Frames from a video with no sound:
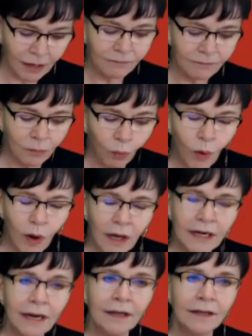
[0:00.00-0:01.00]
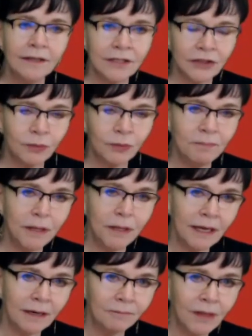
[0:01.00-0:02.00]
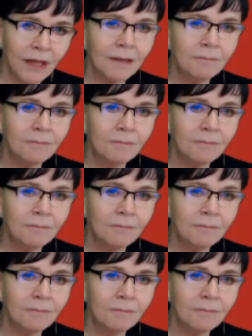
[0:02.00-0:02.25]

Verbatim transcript: from 1 to 3 p.m.